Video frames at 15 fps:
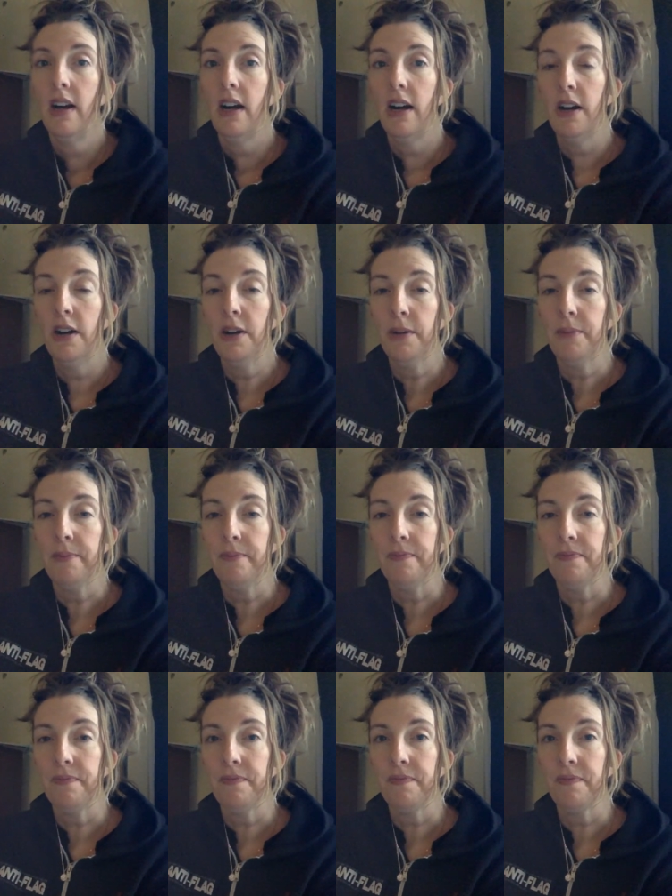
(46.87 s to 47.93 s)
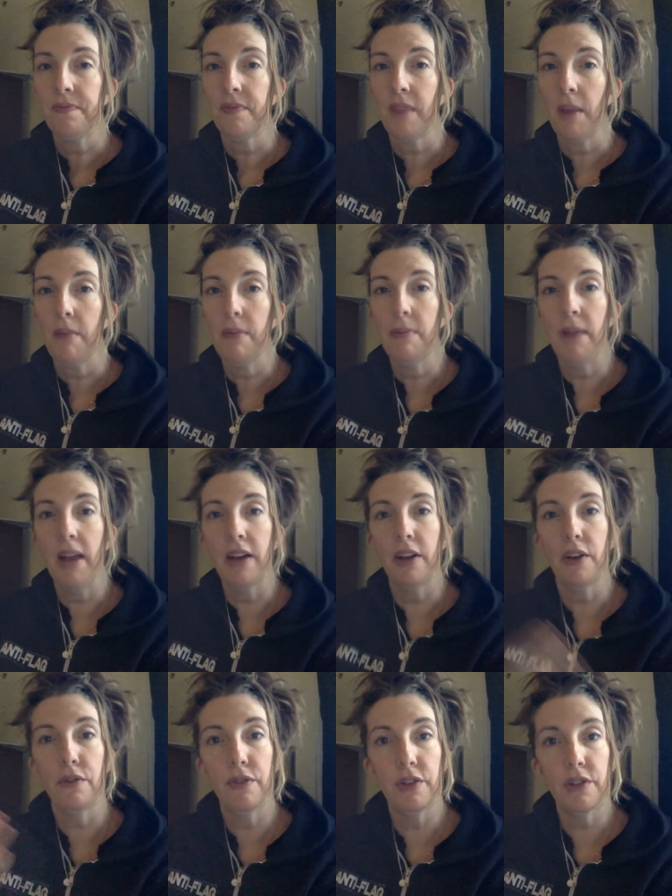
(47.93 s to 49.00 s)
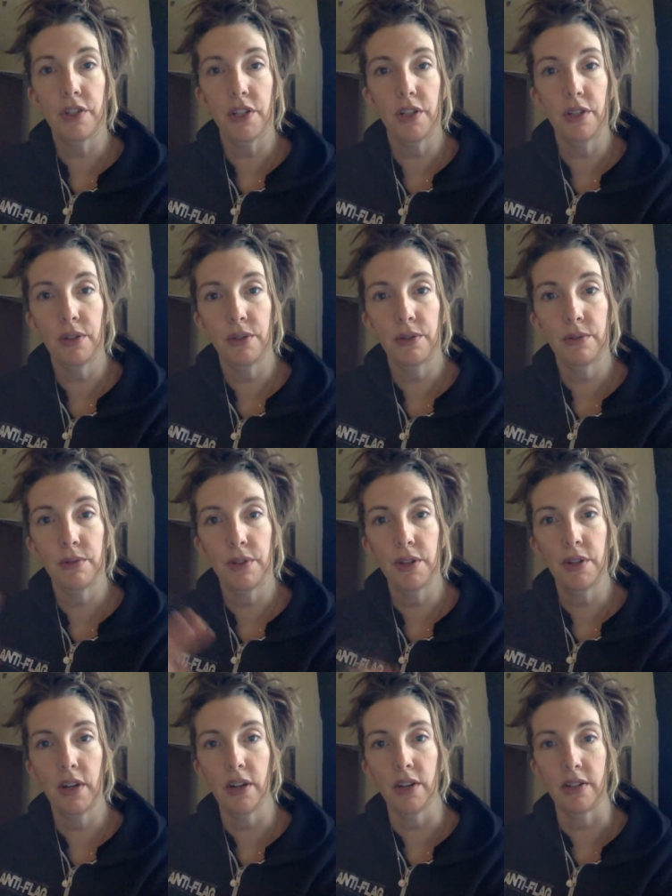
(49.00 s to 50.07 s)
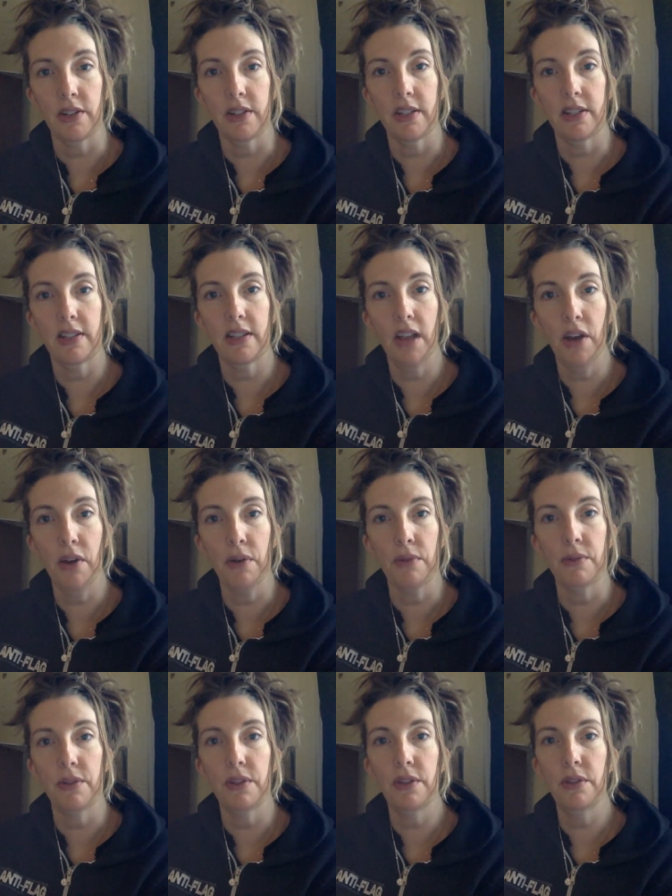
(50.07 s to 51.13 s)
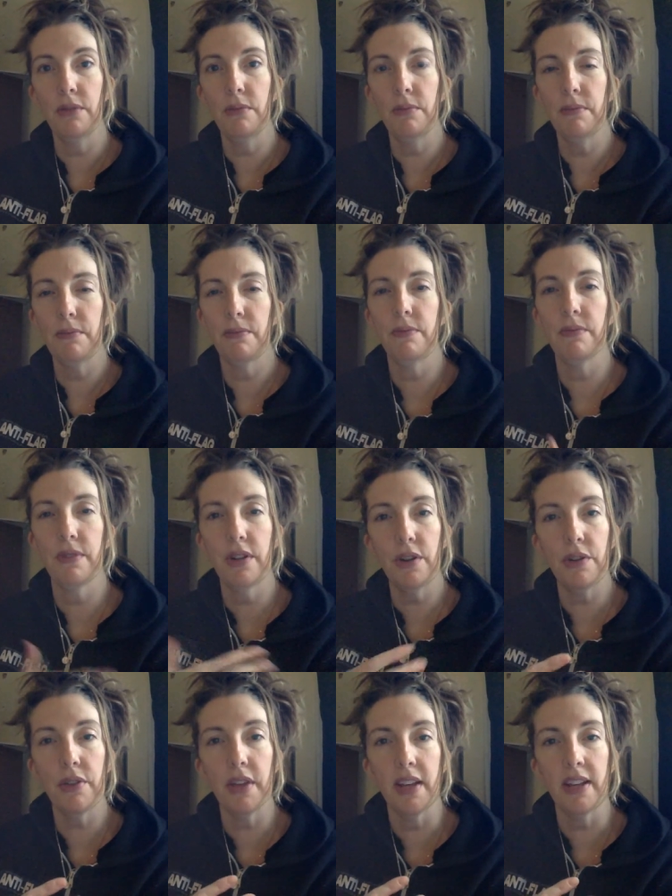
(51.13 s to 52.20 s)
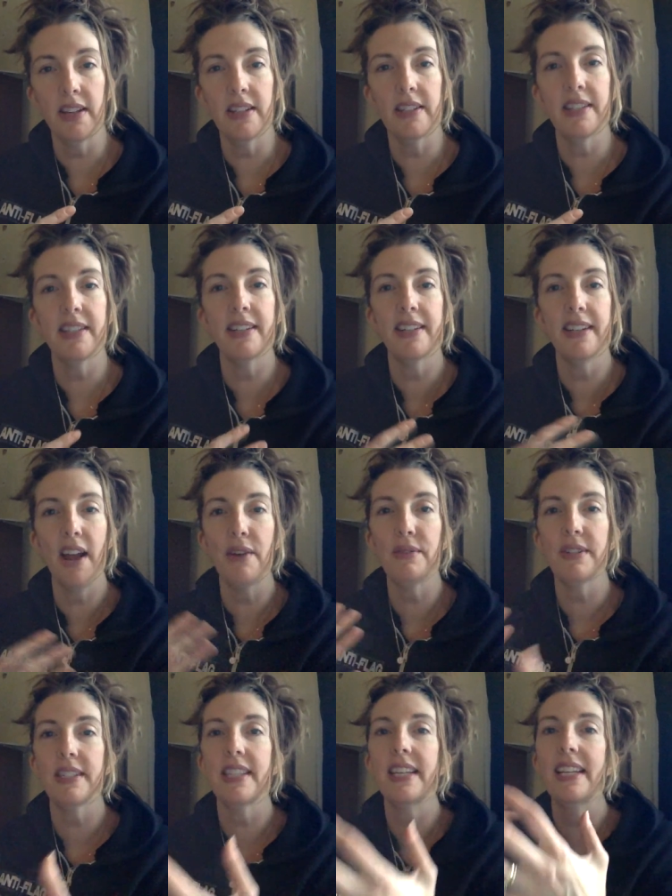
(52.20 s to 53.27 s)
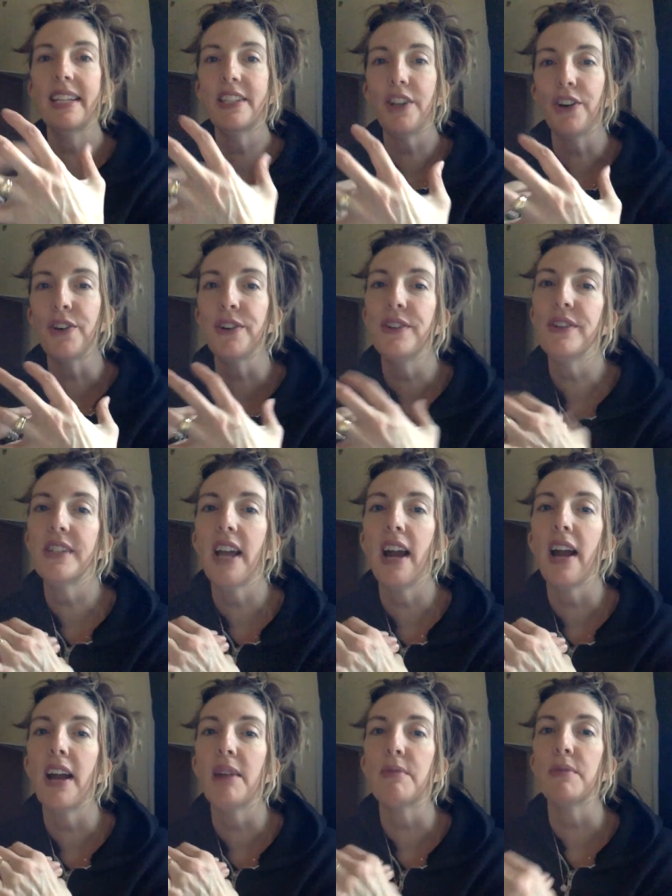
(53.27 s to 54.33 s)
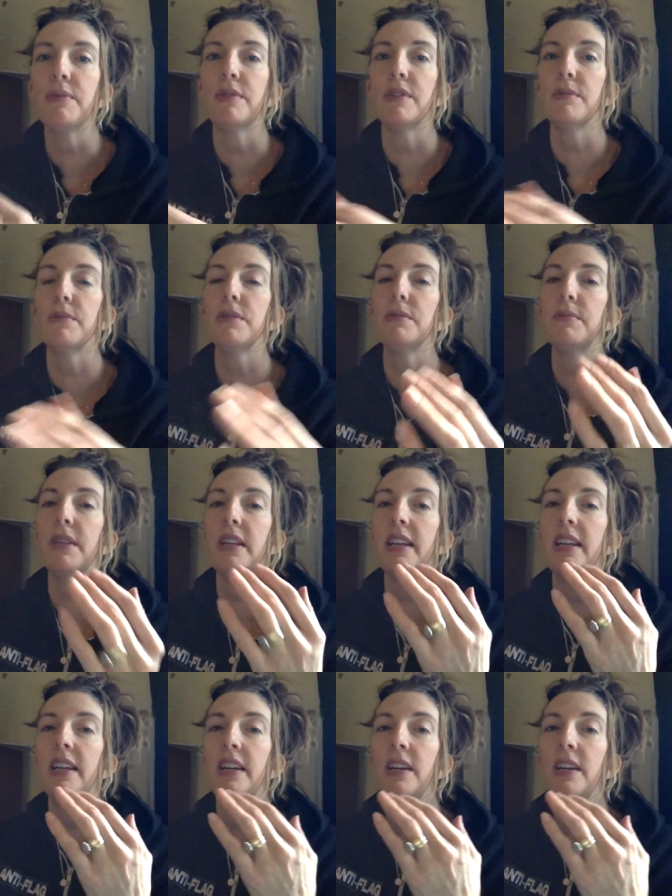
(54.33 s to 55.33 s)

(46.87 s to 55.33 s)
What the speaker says: But back over to New Year's. So do little things. Now is the internal time when we're supposed to be